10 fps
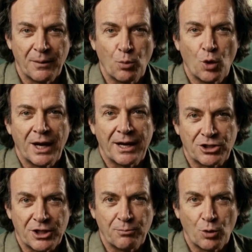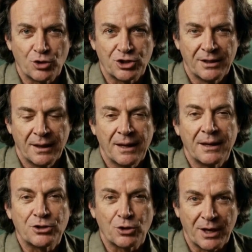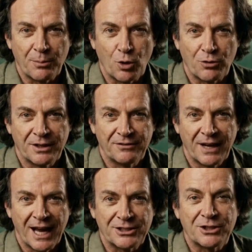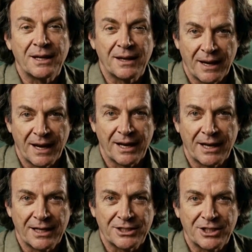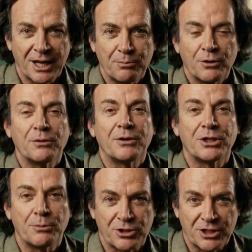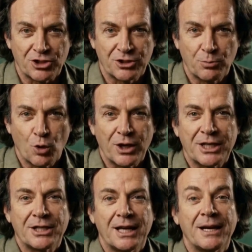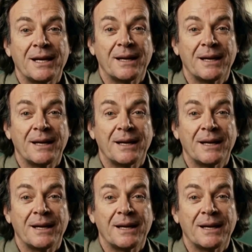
more energy of motion, so they're moving faster and can escape from fixed positions more easily.